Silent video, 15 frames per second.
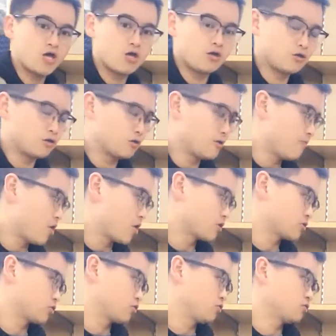in the box. So
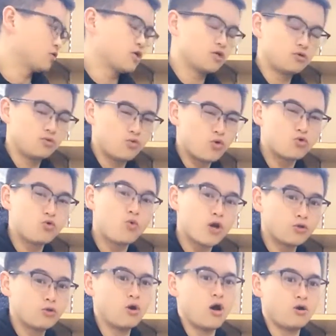you will
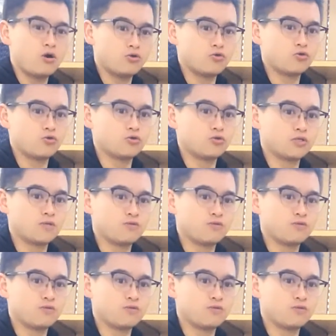know how to use the machine.